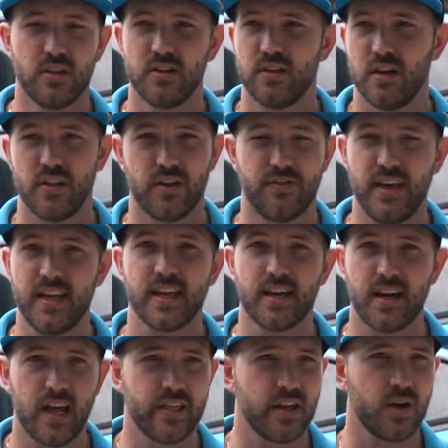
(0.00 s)
the vegan
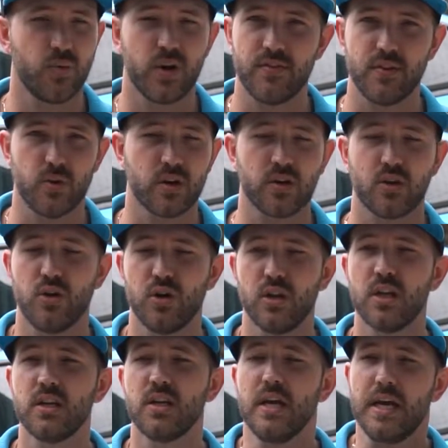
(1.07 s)
leather, whatever you want to call
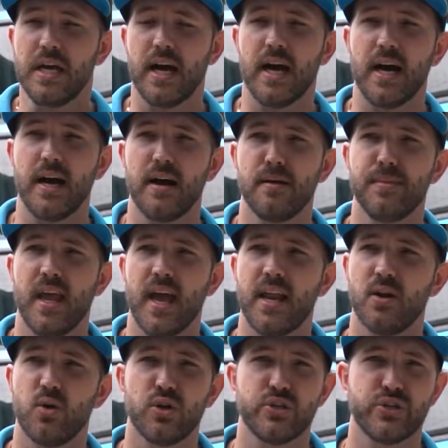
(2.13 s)
it. And
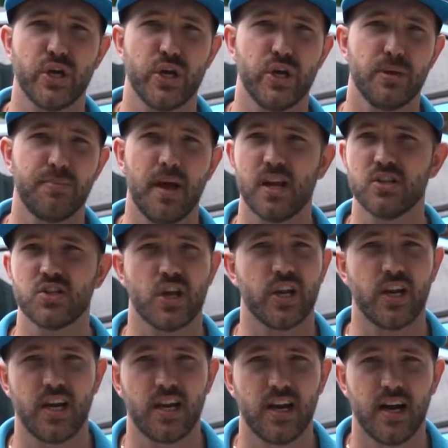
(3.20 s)
also the Bowden's
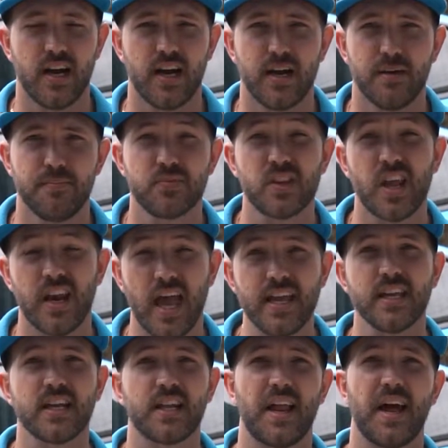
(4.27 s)
own
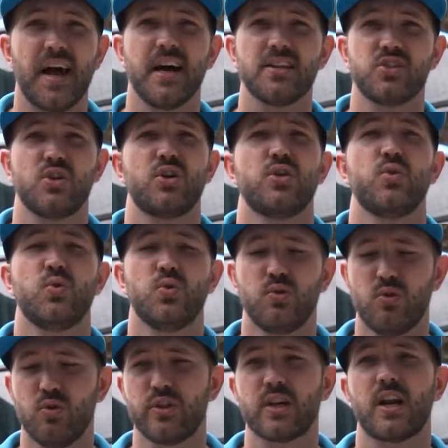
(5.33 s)
naked glass
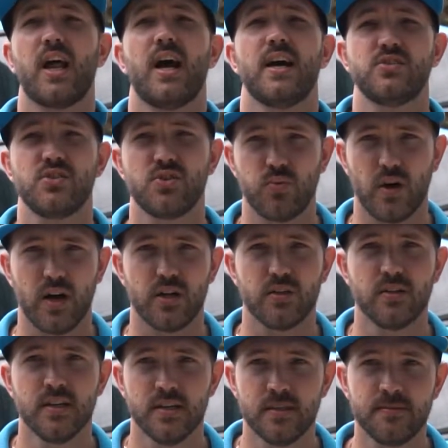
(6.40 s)
or the glass as well.
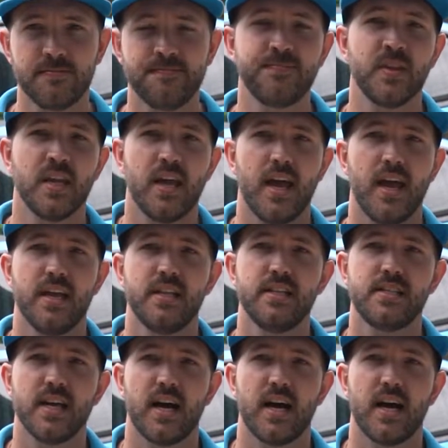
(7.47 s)
And